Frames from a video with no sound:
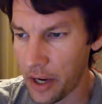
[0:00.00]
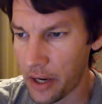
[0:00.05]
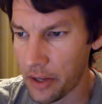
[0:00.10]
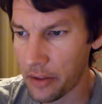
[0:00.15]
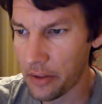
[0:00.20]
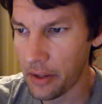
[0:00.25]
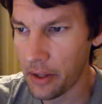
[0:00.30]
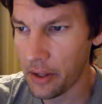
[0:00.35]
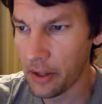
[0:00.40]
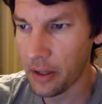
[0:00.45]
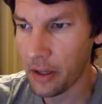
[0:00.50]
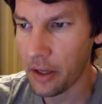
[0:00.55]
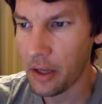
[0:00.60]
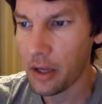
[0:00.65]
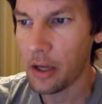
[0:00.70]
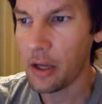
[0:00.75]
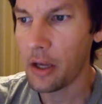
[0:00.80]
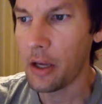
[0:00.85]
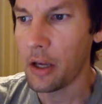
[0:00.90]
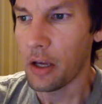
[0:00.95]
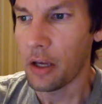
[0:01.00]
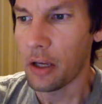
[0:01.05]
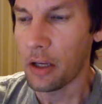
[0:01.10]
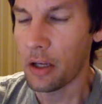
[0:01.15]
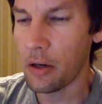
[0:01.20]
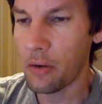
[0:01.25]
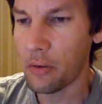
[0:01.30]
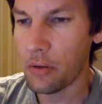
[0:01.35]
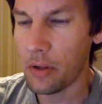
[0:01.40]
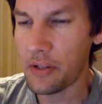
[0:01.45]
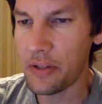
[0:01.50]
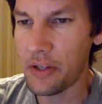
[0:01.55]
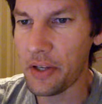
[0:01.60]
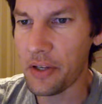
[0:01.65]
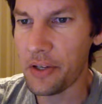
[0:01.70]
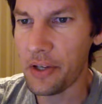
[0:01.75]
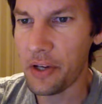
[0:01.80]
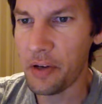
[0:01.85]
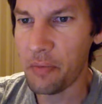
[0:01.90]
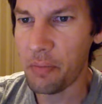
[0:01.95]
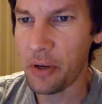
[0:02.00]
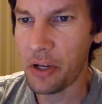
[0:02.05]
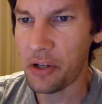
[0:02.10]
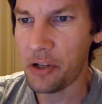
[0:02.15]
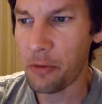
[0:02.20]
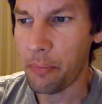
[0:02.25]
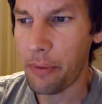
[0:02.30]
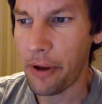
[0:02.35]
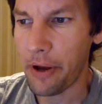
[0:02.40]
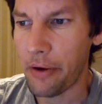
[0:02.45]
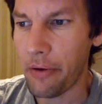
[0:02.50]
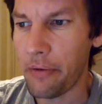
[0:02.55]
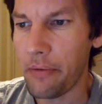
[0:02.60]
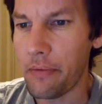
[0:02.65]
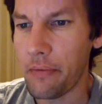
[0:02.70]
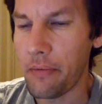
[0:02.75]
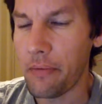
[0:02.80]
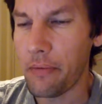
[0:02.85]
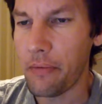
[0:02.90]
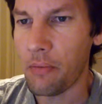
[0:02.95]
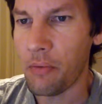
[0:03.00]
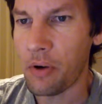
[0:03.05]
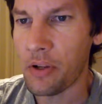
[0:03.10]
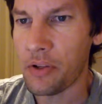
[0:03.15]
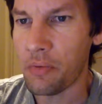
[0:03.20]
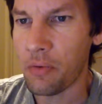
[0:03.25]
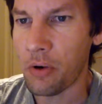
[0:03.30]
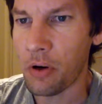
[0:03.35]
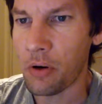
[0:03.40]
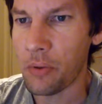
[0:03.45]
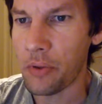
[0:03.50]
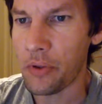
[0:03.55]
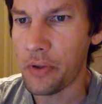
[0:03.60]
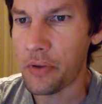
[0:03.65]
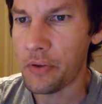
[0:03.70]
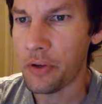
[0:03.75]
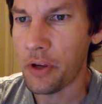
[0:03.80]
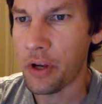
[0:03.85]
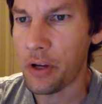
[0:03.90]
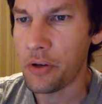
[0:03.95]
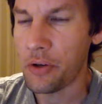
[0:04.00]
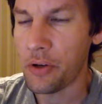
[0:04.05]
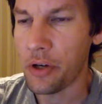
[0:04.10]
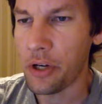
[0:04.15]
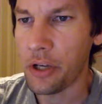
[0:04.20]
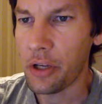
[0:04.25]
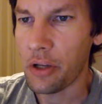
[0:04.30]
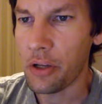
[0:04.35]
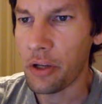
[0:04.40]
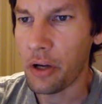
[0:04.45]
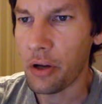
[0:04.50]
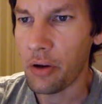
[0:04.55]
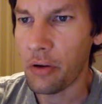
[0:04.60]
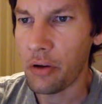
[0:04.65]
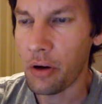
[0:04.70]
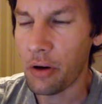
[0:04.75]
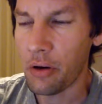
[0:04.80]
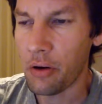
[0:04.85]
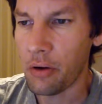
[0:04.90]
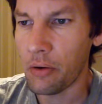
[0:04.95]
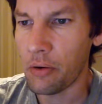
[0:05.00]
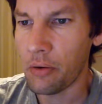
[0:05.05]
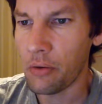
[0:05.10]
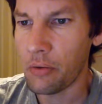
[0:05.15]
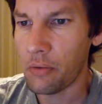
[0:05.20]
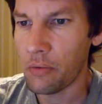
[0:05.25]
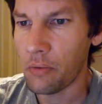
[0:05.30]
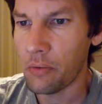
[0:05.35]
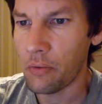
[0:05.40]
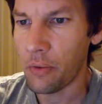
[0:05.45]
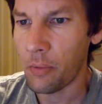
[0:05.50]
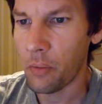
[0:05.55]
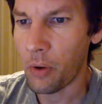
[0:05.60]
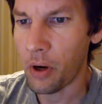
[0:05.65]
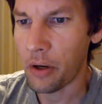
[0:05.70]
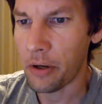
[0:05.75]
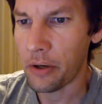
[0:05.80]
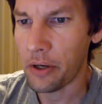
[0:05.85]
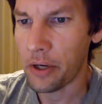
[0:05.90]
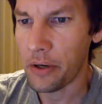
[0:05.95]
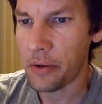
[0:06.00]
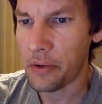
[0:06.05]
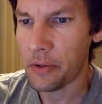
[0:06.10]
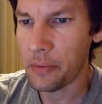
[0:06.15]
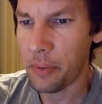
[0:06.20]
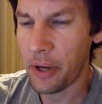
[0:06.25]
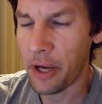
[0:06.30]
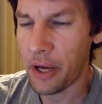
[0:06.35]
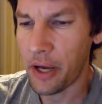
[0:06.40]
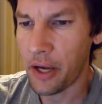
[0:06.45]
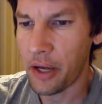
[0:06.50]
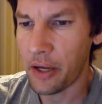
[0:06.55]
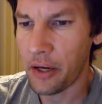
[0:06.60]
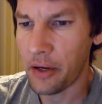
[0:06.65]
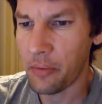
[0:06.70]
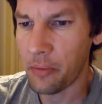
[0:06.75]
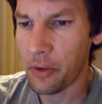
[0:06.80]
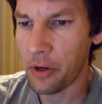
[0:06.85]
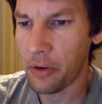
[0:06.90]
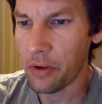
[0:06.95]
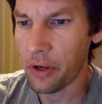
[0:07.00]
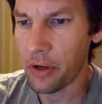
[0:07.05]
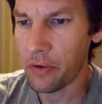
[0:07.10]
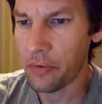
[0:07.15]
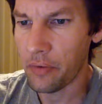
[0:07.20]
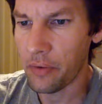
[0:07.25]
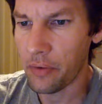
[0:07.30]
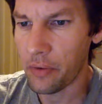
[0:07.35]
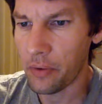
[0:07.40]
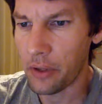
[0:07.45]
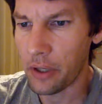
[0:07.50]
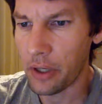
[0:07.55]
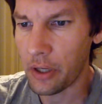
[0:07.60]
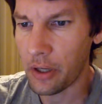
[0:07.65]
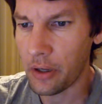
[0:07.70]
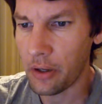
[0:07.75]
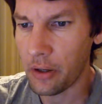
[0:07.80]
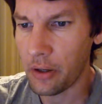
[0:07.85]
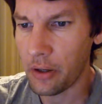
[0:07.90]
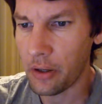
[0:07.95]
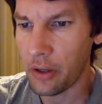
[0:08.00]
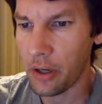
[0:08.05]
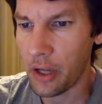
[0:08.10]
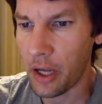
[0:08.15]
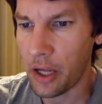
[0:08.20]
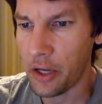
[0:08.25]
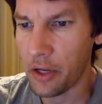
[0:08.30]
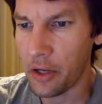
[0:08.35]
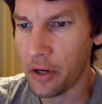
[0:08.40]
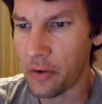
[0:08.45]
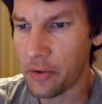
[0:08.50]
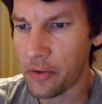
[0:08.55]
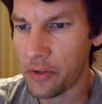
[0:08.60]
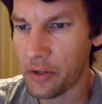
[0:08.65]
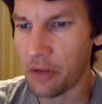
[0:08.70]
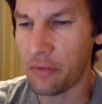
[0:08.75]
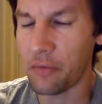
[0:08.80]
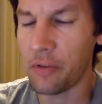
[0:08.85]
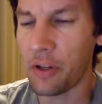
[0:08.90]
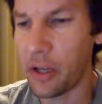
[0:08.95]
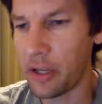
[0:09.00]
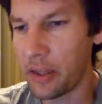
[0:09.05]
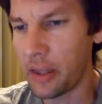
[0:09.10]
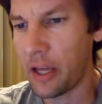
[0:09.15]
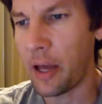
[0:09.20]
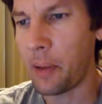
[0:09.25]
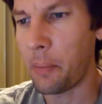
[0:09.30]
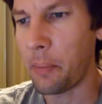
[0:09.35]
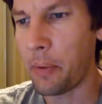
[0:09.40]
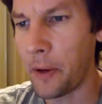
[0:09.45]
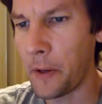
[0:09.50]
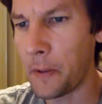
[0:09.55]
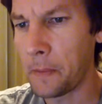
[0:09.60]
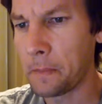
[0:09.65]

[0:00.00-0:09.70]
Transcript: think, it's easy to bitch about what's wrong with this country. Oh, the water here is bad and we don't have food here and stuff like that.